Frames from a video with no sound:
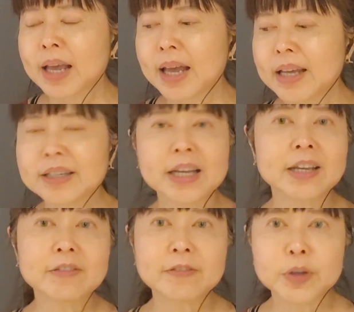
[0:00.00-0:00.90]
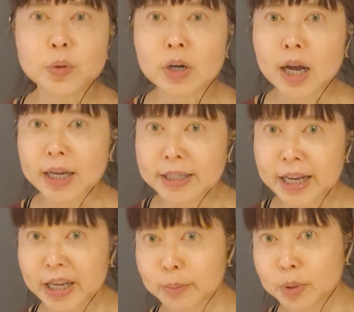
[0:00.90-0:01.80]
And if you are
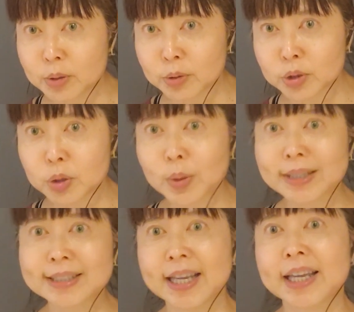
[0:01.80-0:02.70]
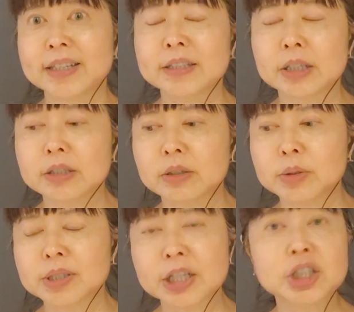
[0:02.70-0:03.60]
unable to attend
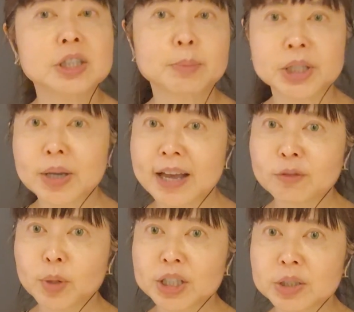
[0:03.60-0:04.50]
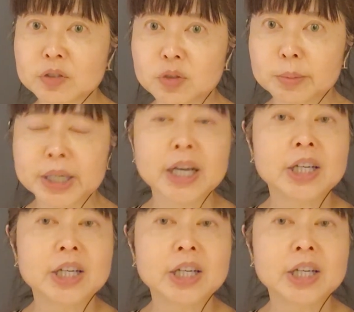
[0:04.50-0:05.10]
those sessions but you have questions for me,